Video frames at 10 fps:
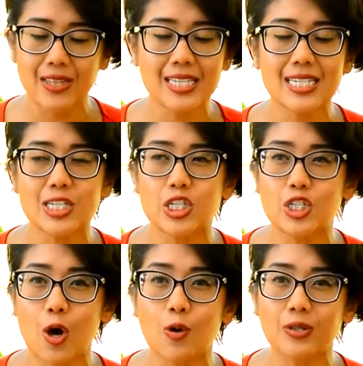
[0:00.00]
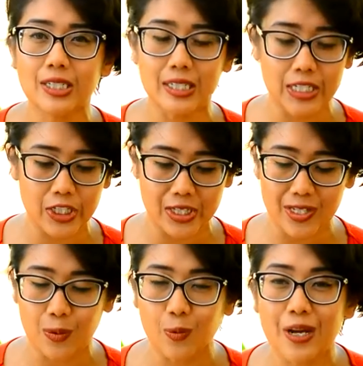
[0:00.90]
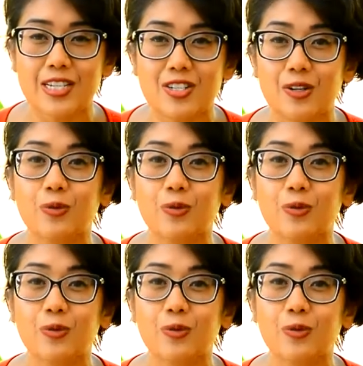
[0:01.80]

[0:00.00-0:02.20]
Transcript: this is so delicious. The Western